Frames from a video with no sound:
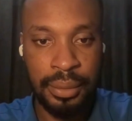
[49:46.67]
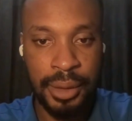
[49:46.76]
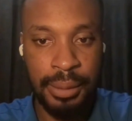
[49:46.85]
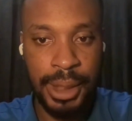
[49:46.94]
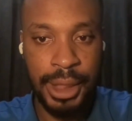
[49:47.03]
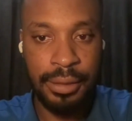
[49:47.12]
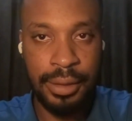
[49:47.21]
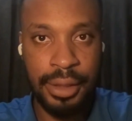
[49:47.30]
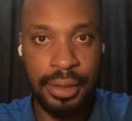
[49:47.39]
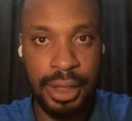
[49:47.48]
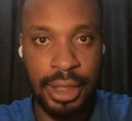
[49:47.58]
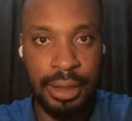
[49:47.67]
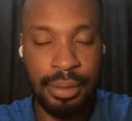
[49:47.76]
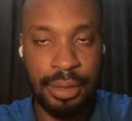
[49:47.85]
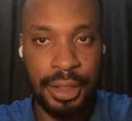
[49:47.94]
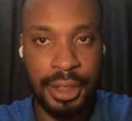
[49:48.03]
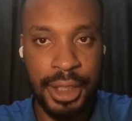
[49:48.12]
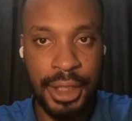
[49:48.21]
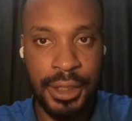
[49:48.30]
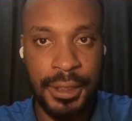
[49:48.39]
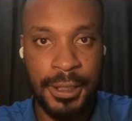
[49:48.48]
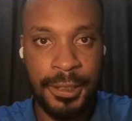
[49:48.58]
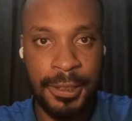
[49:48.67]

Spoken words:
my screen is not allowing me to share it.